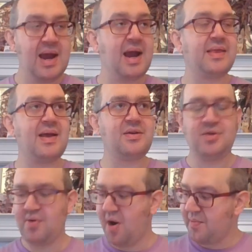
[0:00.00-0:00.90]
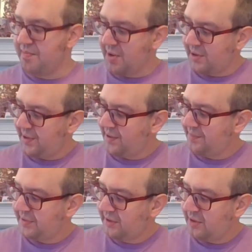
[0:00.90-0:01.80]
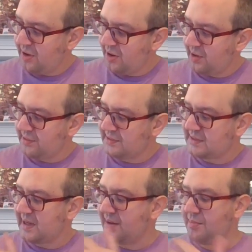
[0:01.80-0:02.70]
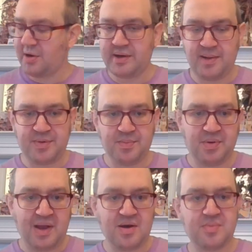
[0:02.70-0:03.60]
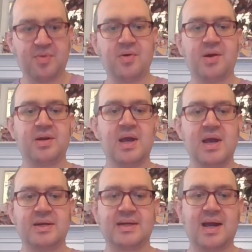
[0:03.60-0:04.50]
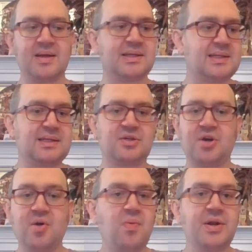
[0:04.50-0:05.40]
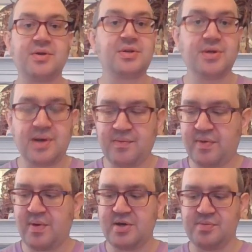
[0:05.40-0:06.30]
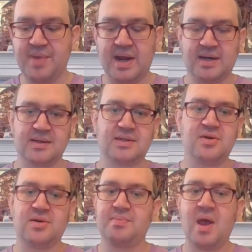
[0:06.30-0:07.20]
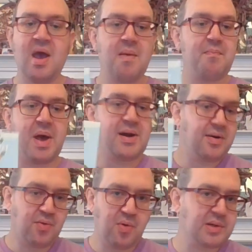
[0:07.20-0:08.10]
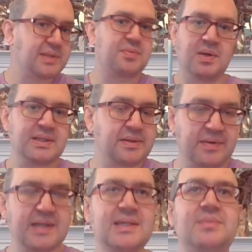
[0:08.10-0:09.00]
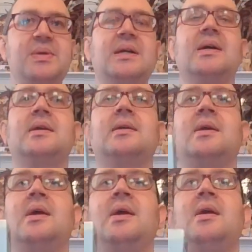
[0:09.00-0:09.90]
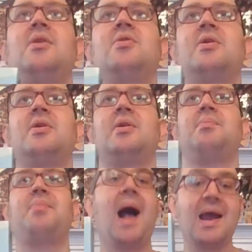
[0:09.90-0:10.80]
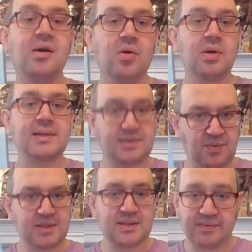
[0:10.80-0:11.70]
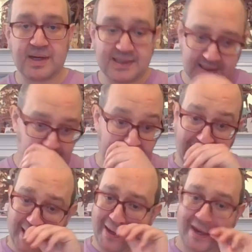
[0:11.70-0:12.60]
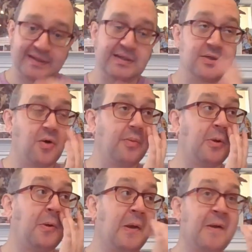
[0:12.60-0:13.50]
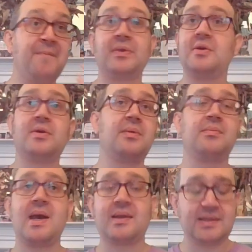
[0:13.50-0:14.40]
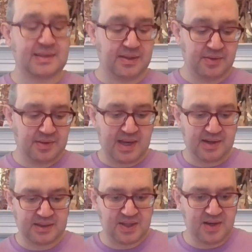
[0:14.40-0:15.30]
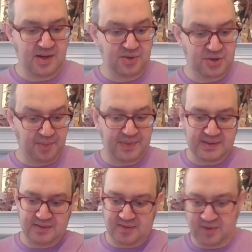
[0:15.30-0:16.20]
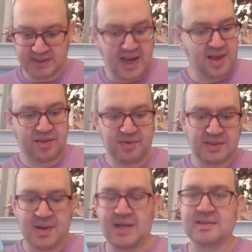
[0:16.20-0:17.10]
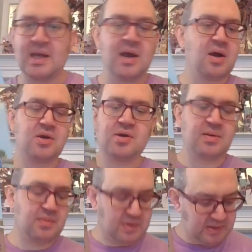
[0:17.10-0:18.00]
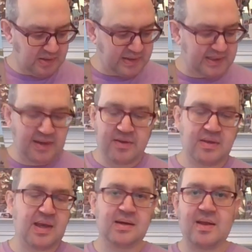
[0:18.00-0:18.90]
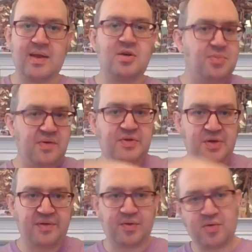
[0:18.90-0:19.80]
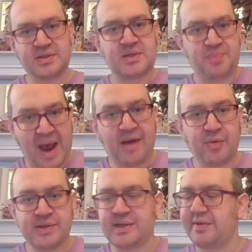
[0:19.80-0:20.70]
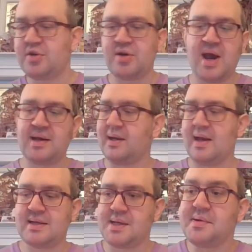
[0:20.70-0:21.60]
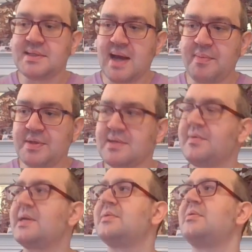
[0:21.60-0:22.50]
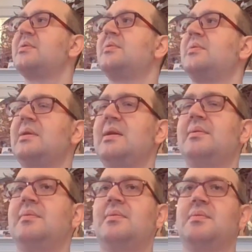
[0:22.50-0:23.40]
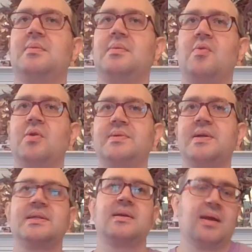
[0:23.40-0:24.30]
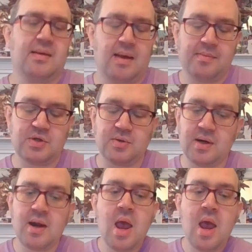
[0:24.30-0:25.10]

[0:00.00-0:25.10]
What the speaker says: and then you are marking up the cards and marking up your player board to kind of show what you're doing with what you're betting. So you could bet on a horse once the race has begun. You could buy a horse once the race has begun, as is normal. You can make this little thing so that you jump this horse ahead 3 spots. You do this other thing, and then you move 2 different horses backwards on the track, as always happens in horse racing, I'm sure.